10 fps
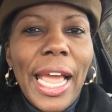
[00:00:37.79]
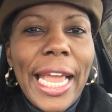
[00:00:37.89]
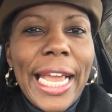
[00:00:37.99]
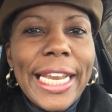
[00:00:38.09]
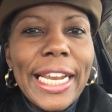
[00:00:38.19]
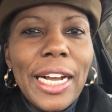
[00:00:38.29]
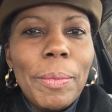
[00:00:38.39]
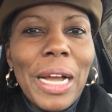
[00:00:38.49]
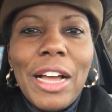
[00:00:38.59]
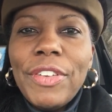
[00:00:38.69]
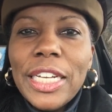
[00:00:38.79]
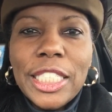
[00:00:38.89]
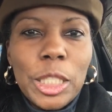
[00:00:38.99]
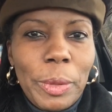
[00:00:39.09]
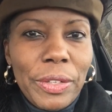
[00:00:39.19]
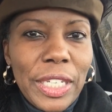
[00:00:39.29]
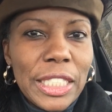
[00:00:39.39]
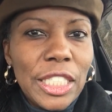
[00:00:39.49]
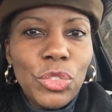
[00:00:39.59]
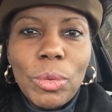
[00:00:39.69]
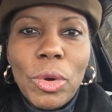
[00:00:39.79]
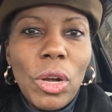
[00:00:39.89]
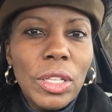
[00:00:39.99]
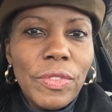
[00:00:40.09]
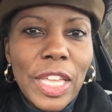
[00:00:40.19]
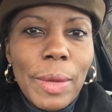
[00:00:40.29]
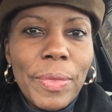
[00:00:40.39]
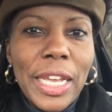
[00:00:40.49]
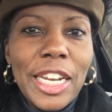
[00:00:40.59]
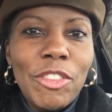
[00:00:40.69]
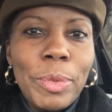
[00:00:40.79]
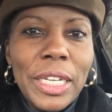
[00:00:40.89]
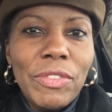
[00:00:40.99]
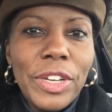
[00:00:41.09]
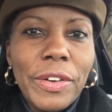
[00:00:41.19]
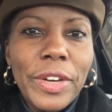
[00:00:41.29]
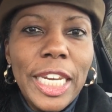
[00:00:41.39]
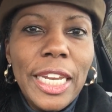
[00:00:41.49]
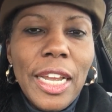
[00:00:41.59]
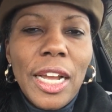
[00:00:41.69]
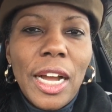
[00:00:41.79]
And I've had experiences from all of them that have been very